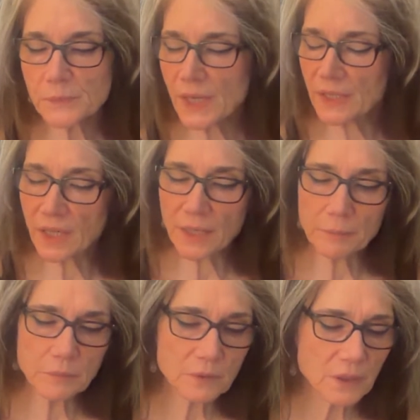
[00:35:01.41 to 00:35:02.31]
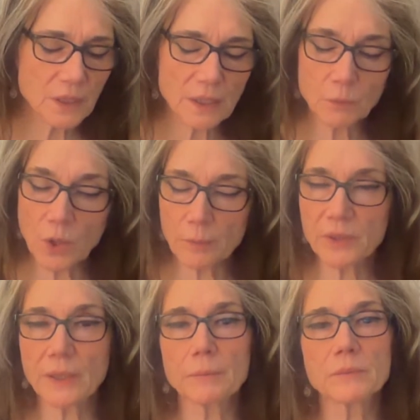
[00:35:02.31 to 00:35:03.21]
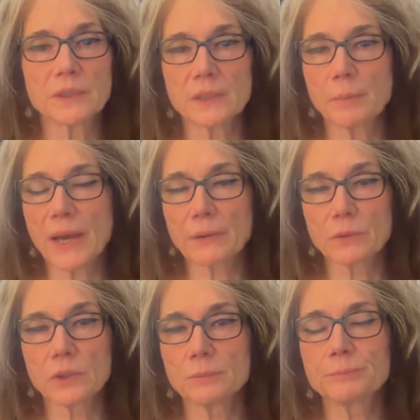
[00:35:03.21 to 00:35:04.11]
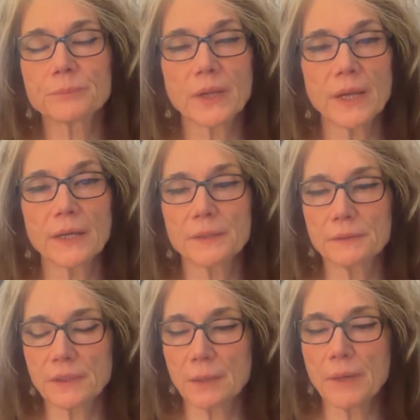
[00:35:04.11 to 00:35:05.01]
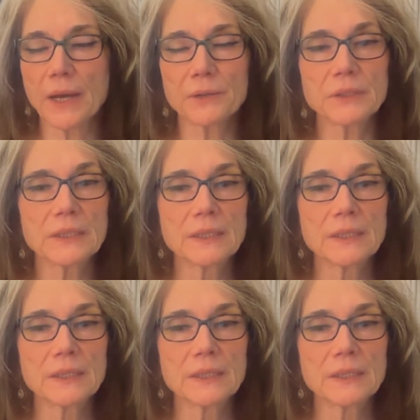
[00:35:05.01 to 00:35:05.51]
And I'm warming up in the back room and come out.